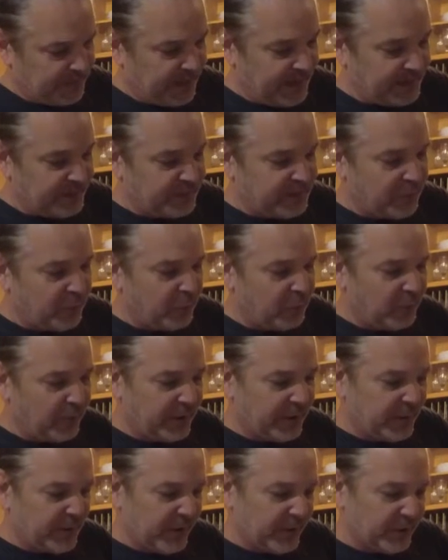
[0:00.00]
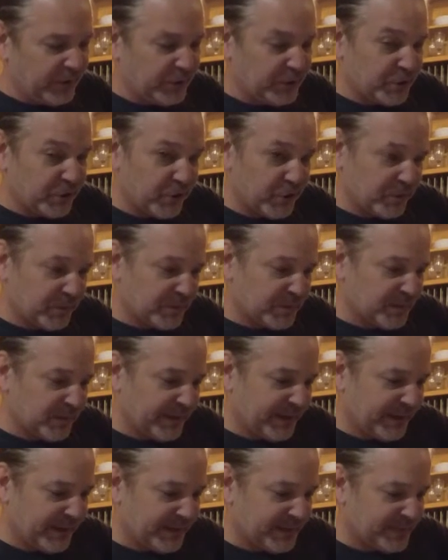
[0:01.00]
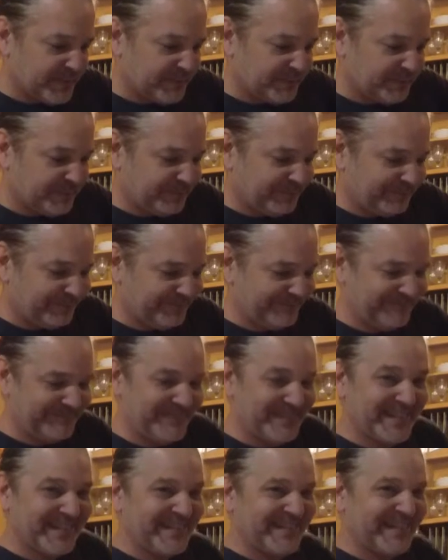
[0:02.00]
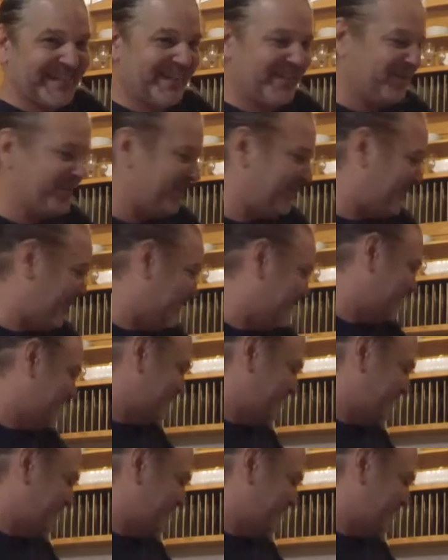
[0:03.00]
And don't worry about your germs because, you know, come on.